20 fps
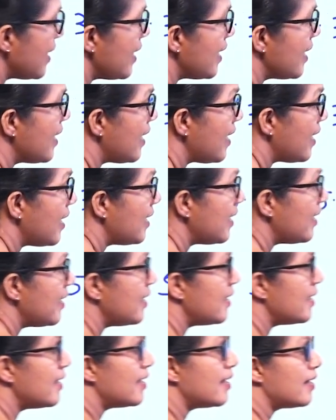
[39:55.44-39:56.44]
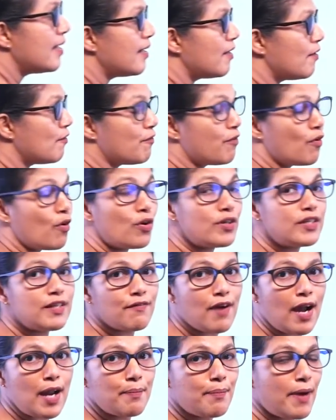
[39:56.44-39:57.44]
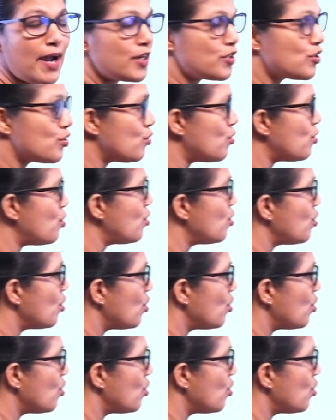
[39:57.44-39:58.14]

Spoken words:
here 4 divided by 2,